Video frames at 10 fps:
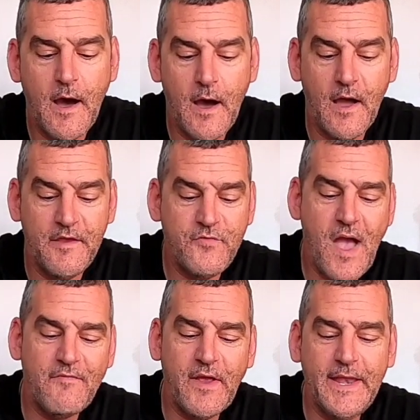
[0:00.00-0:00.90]
if you
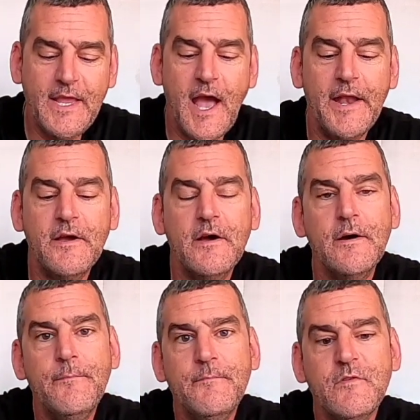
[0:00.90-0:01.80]
have any kind
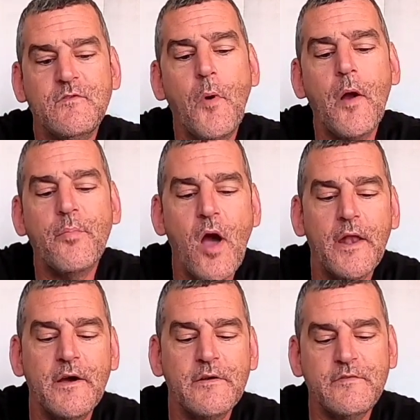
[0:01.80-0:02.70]
of smart
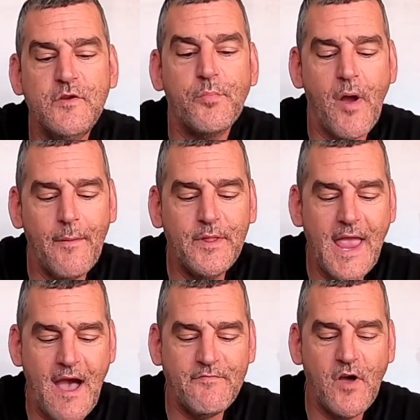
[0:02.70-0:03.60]
products, you probably
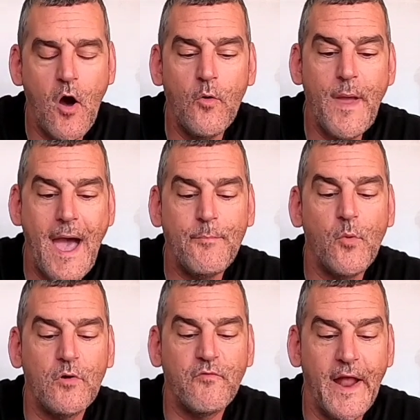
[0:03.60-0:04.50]
have the Home app
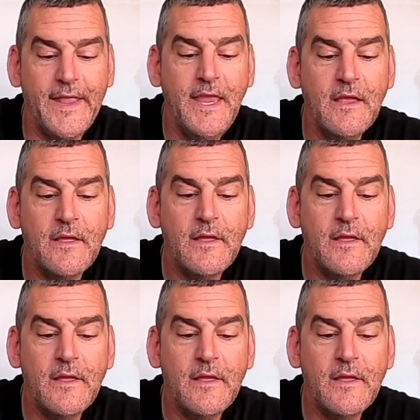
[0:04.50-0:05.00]
already.